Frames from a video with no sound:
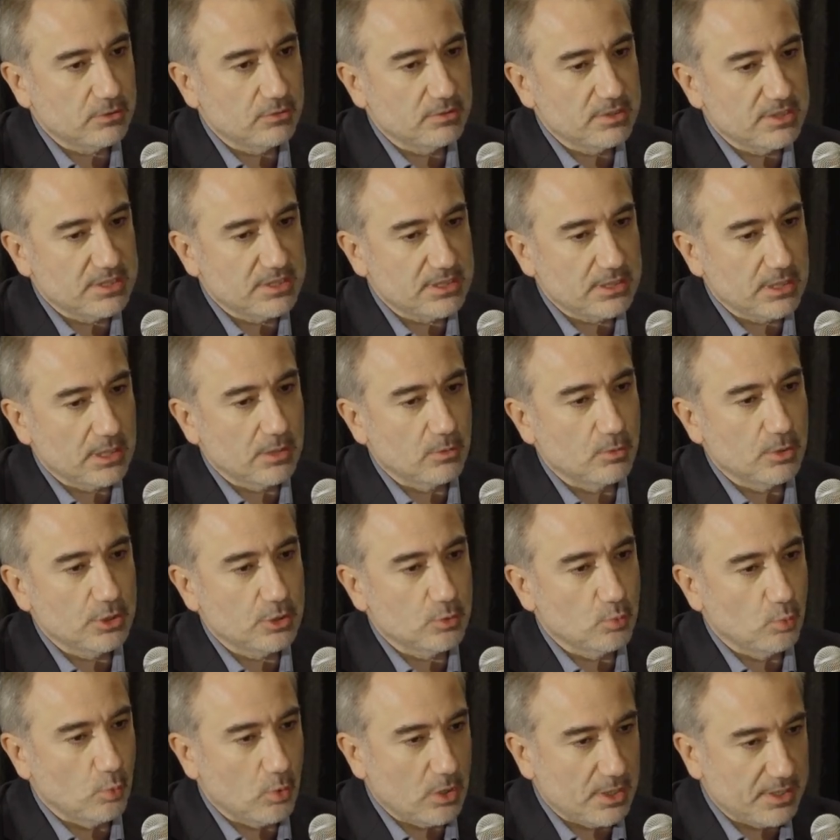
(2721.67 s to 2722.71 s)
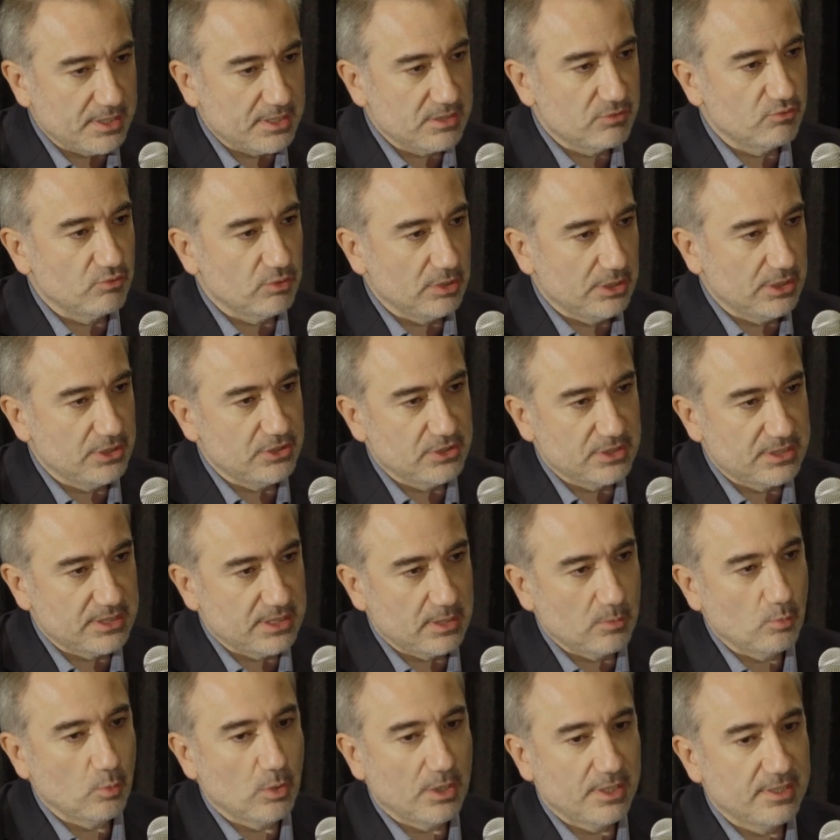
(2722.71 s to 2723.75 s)
to distinguish what is religious
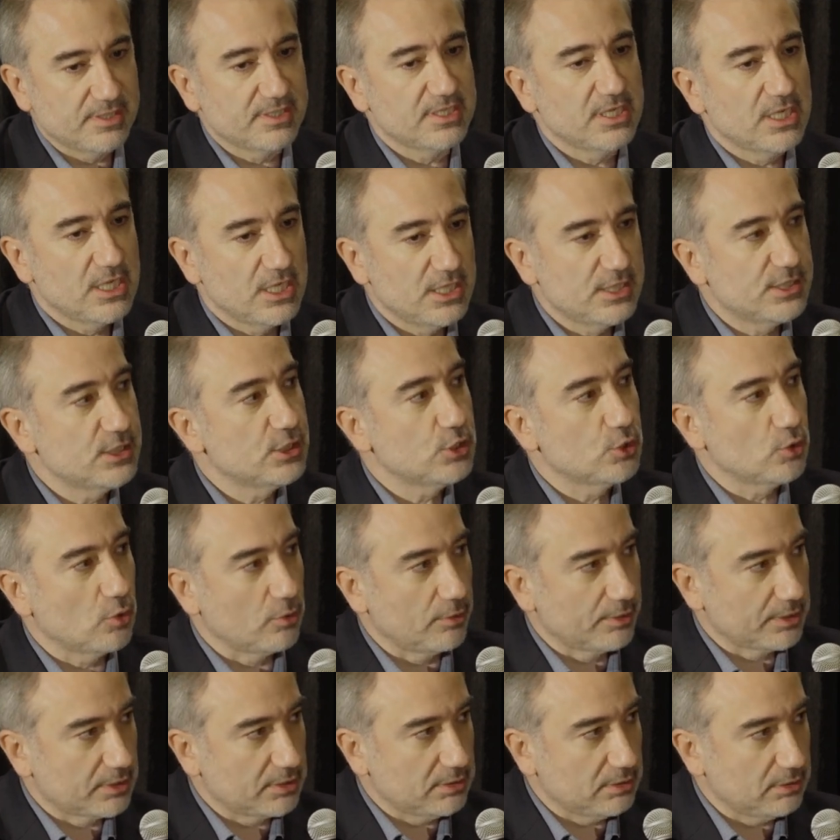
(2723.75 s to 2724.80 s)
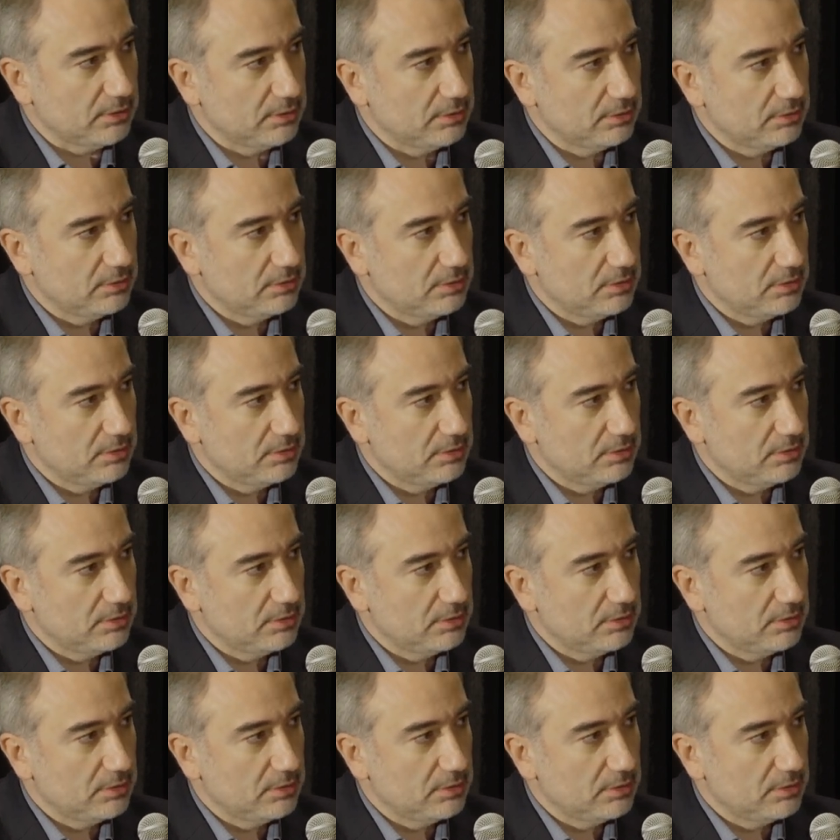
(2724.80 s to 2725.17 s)
and what is historical.